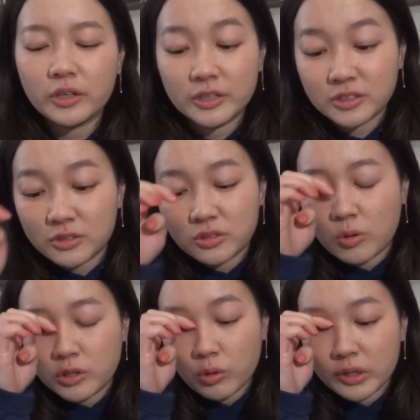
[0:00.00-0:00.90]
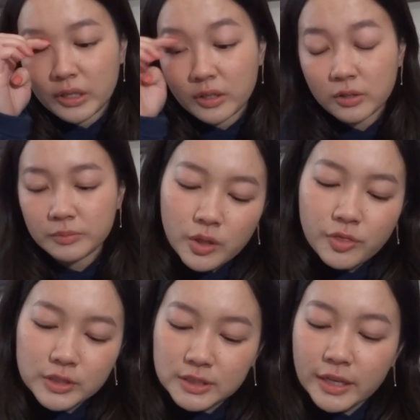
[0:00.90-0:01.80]
It's so annoying.
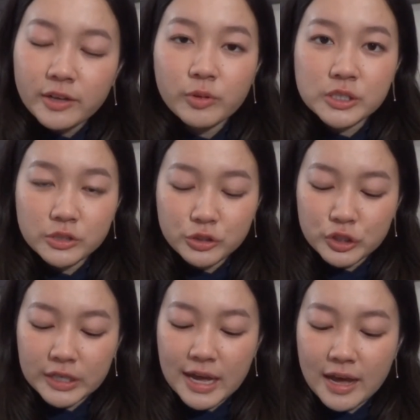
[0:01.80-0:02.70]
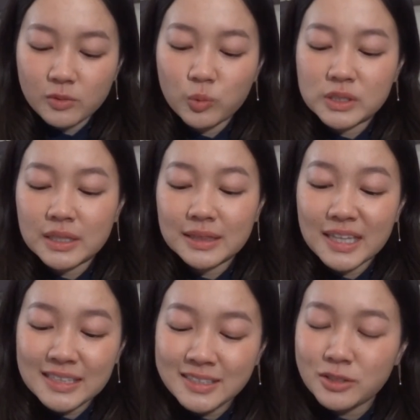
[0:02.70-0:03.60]
The second resolution I had was
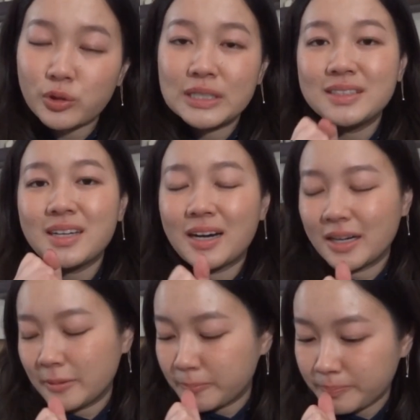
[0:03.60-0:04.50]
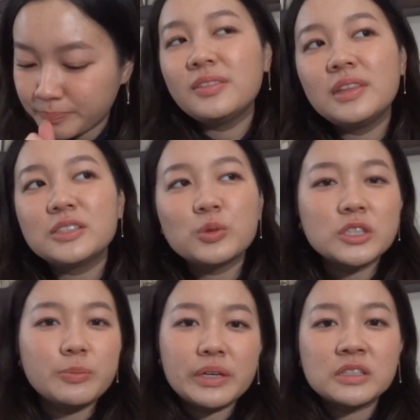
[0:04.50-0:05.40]
less screen time. This was
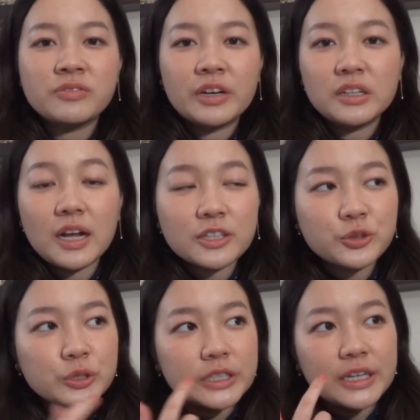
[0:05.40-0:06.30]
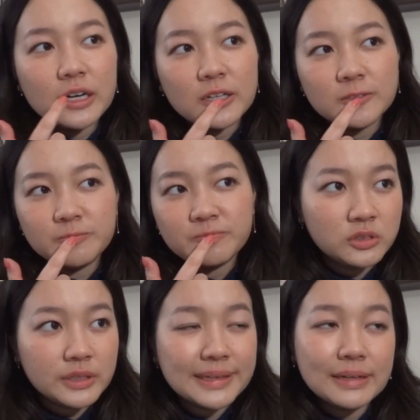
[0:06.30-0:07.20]
the biggest fail, actually.
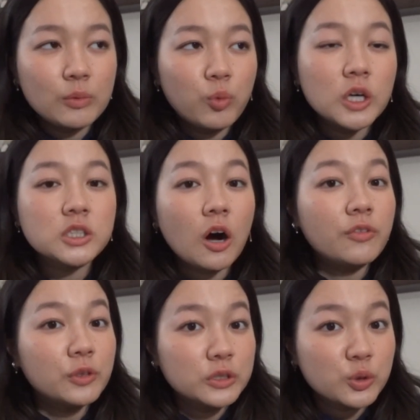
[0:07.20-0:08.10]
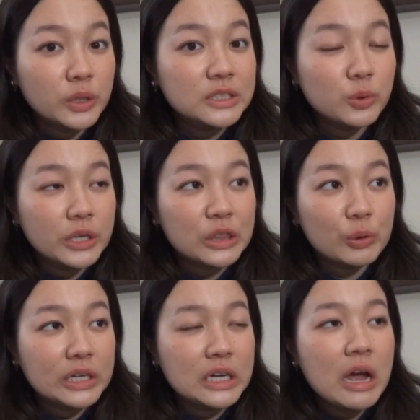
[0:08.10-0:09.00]
It was awful in
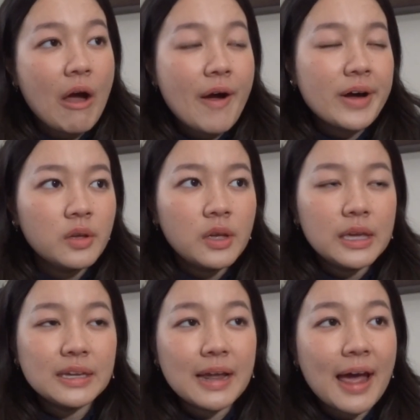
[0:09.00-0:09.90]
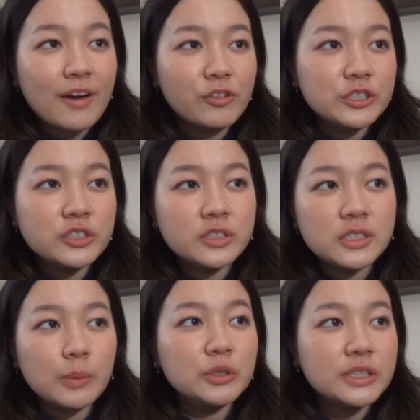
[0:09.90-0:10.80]
2023. It averaged to
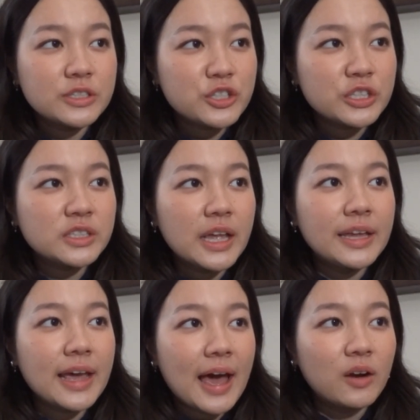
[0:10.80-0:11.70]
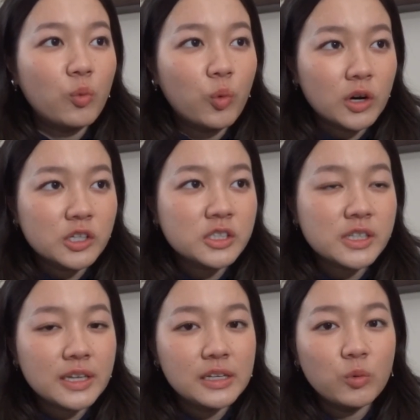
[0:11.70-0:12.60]
double digits, and at worst,
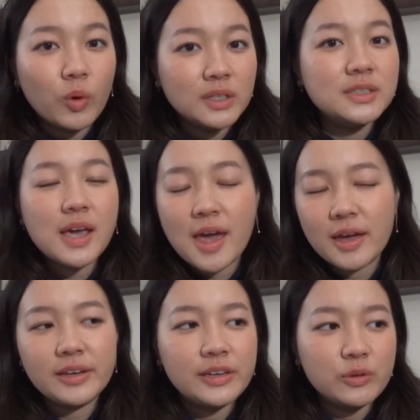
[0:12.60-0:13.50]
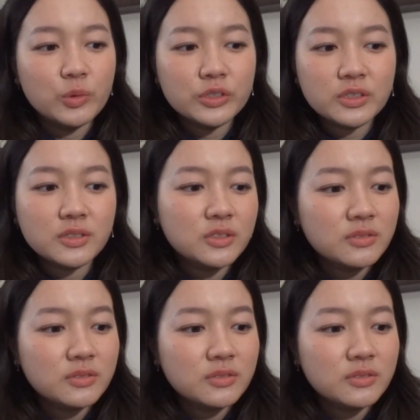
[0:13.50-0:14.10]
in one day, it was...